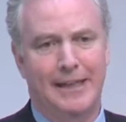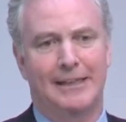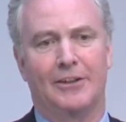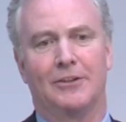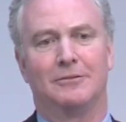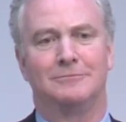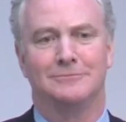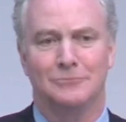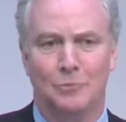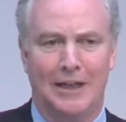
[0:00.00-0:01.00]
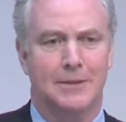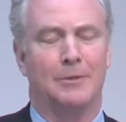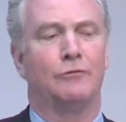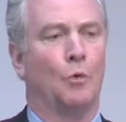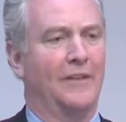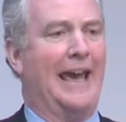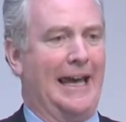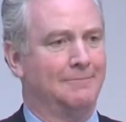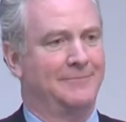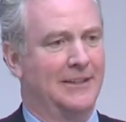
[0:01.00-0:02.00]
many other weeks before
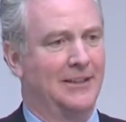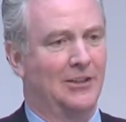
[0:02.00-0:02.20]
that